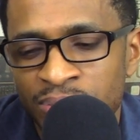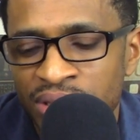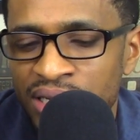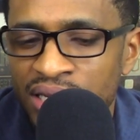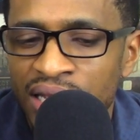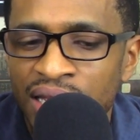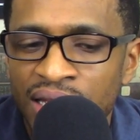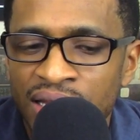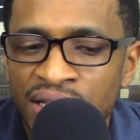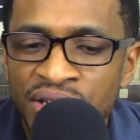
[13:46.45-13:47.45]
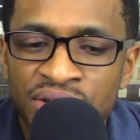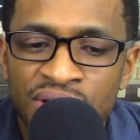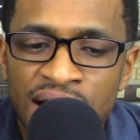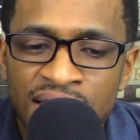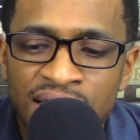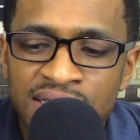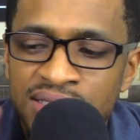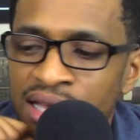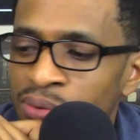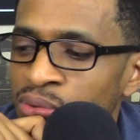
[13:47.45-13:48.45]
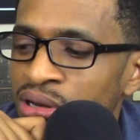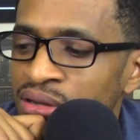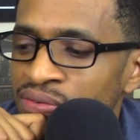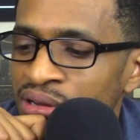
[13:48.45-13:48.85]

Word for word: But, you know, I guess that would have